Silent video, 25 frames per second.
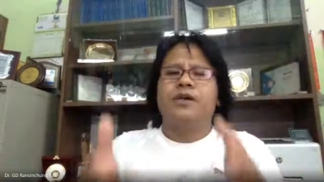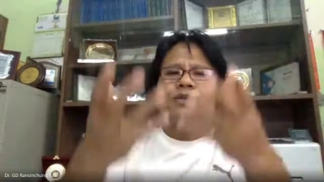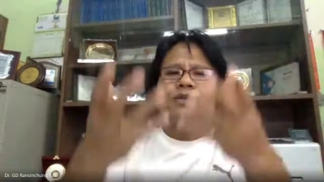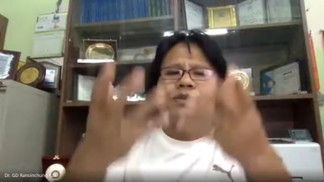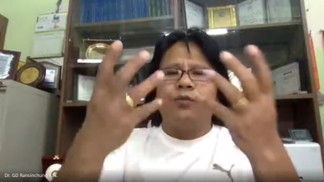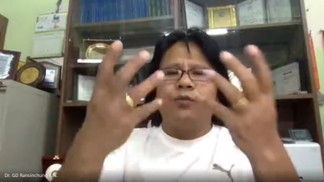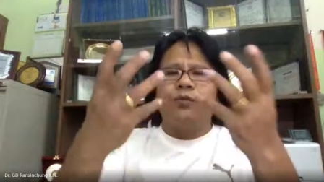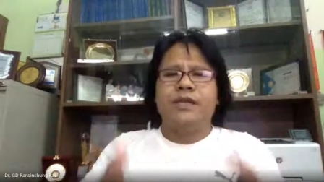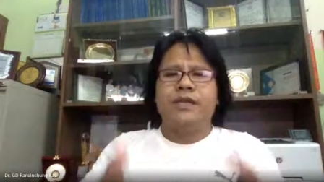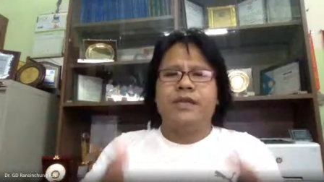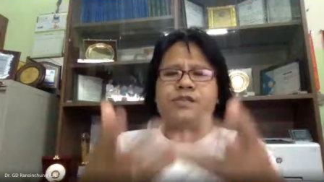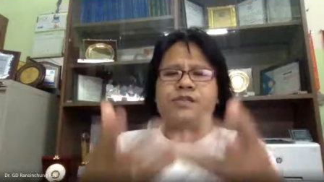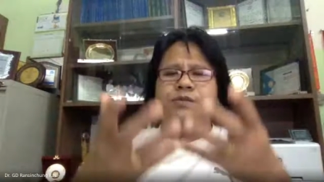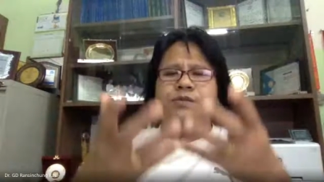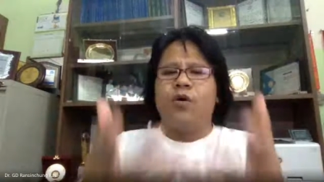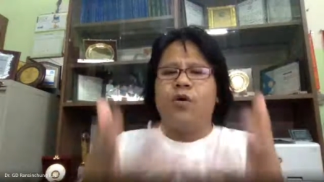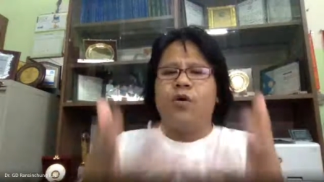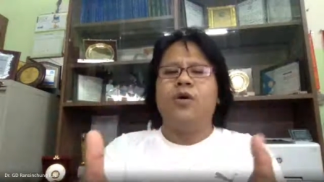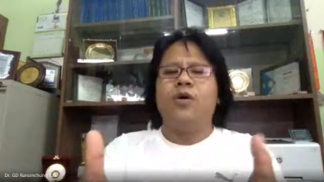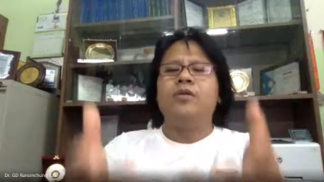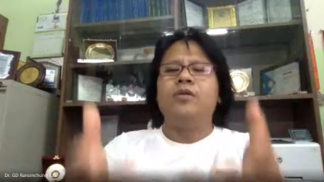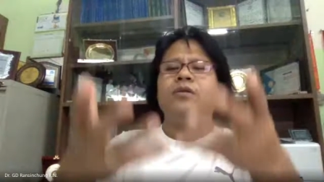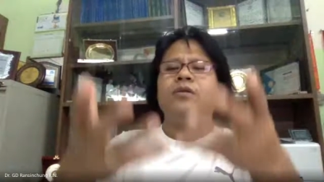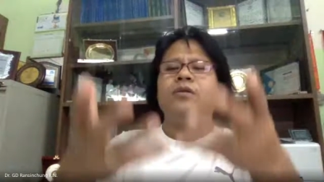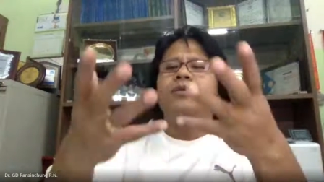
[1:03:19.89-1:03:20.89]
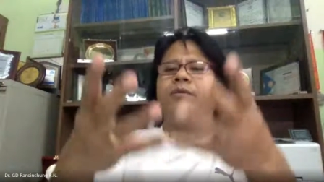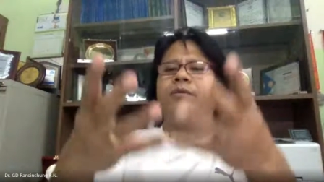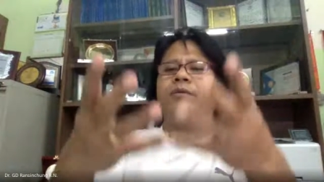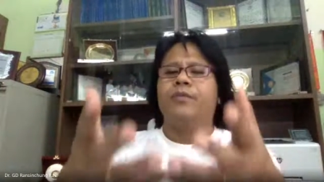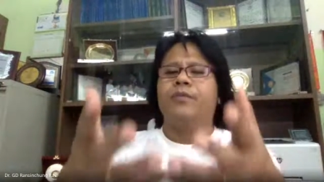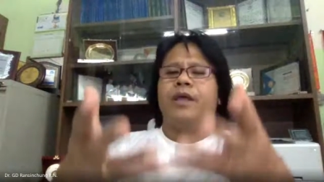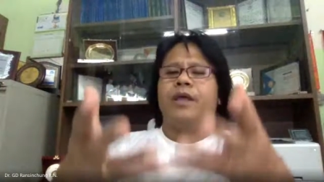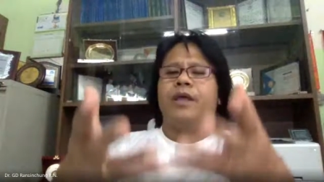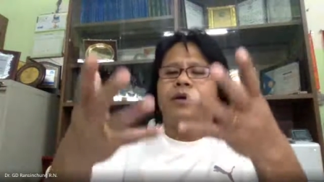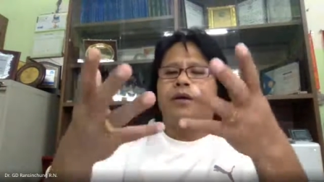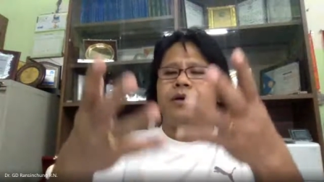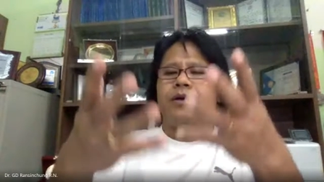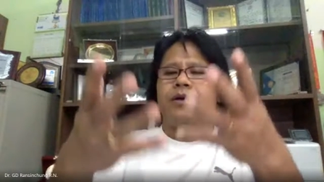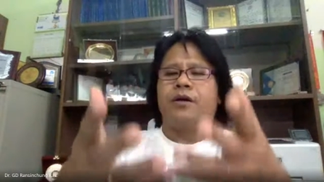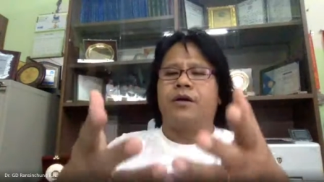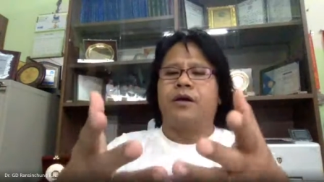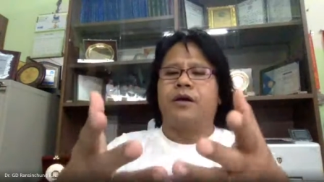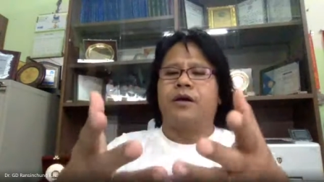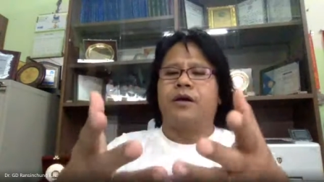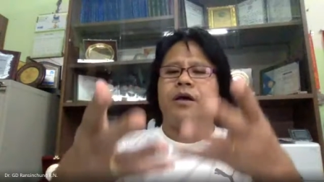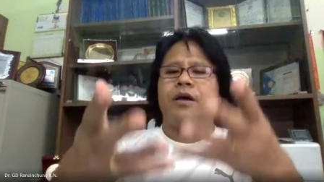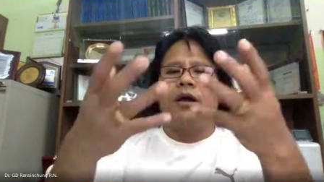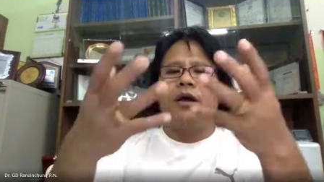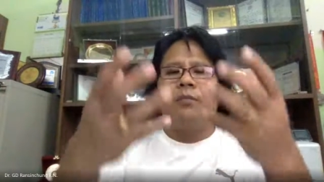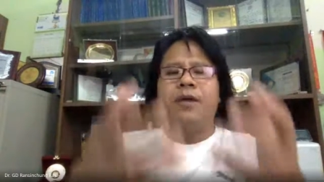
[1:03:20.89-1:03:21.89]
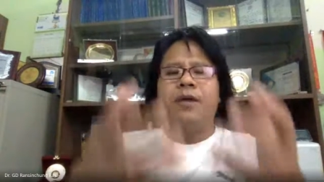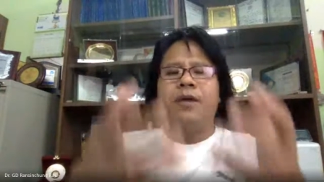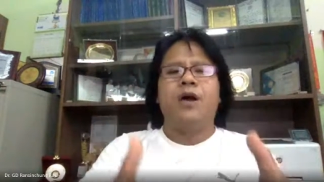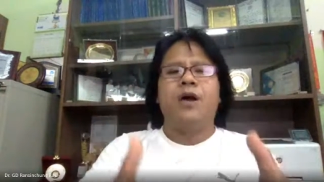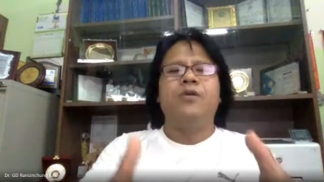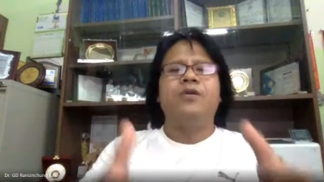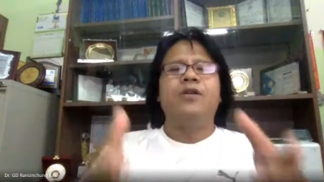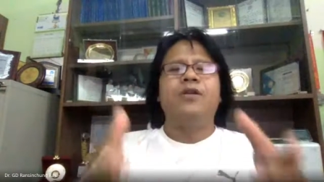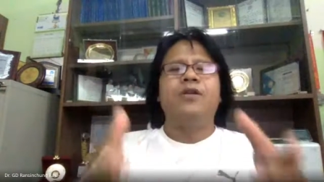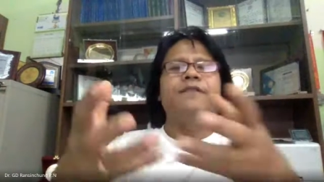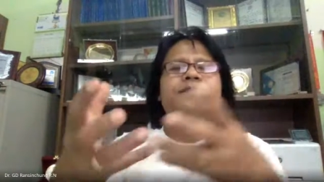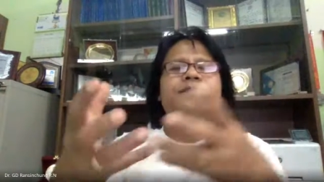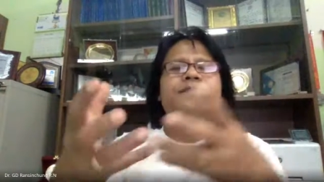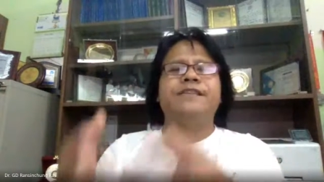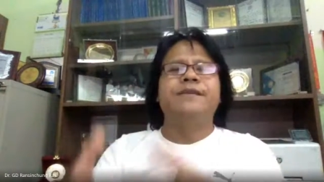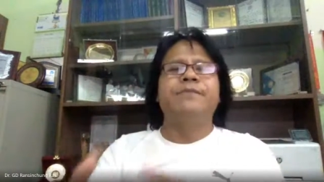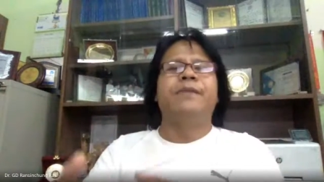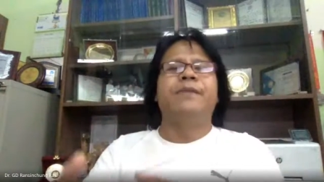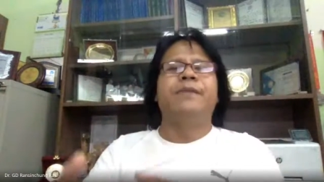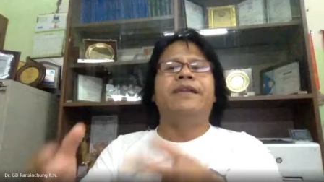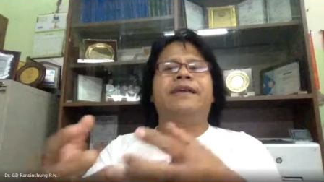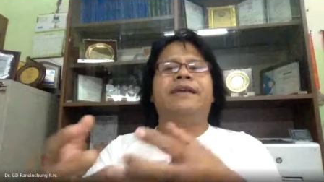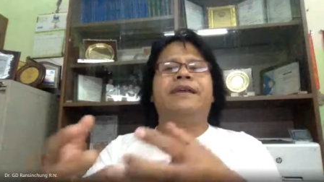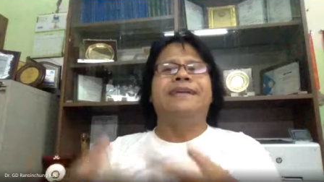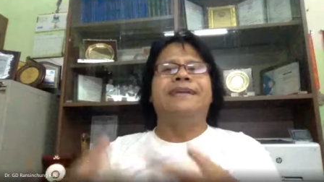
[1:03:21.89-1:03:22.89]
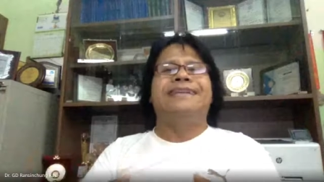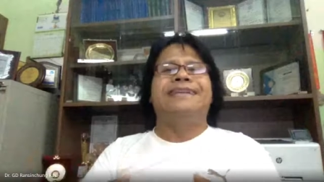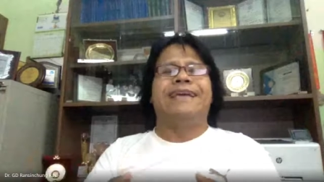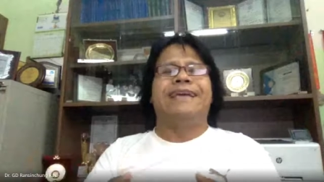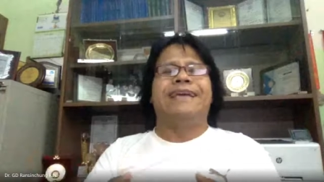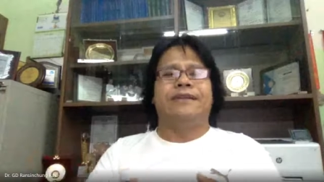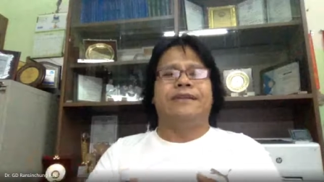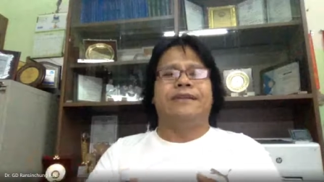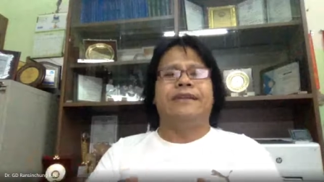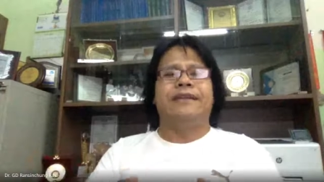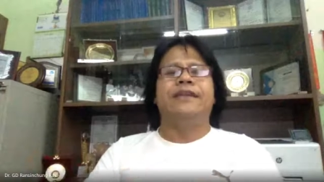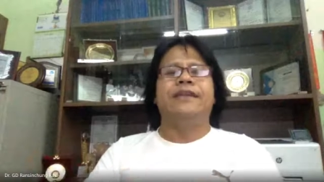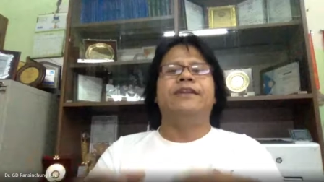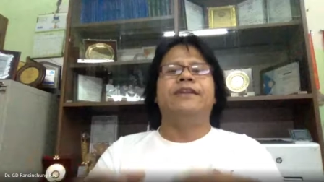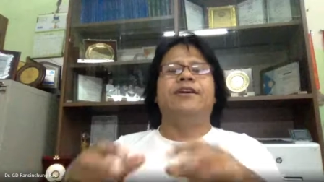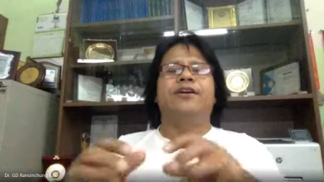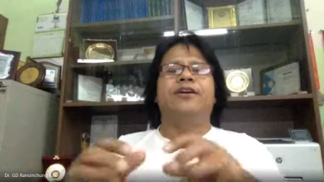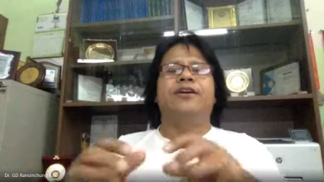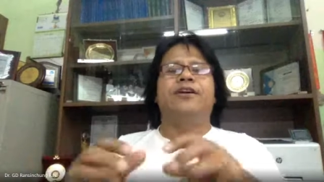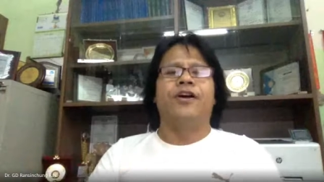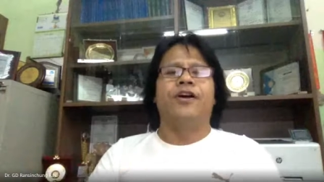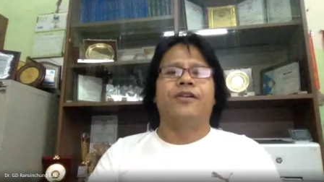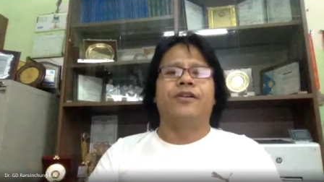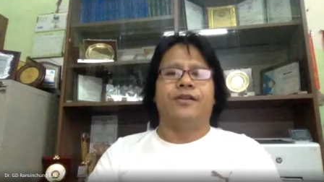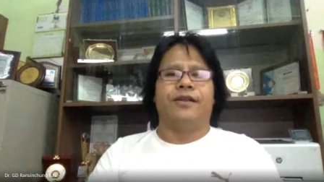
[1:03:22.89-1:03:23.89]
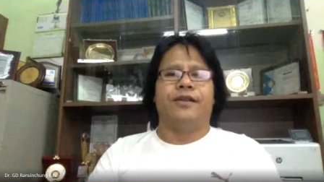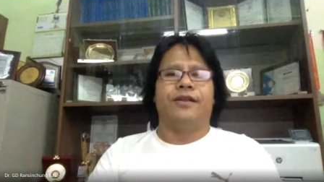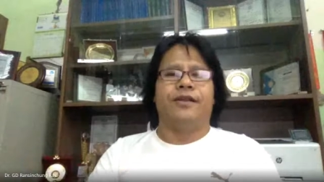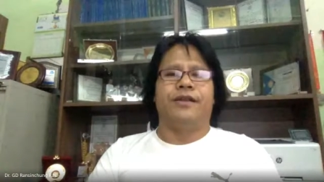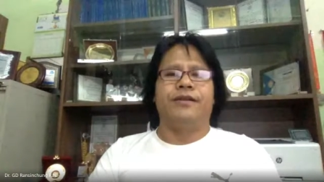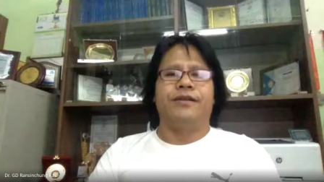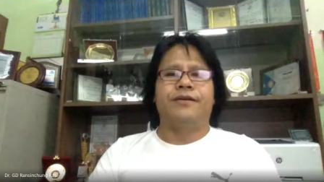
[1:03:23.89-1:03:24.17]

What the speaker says: with a small amount of cement contained in the concrete.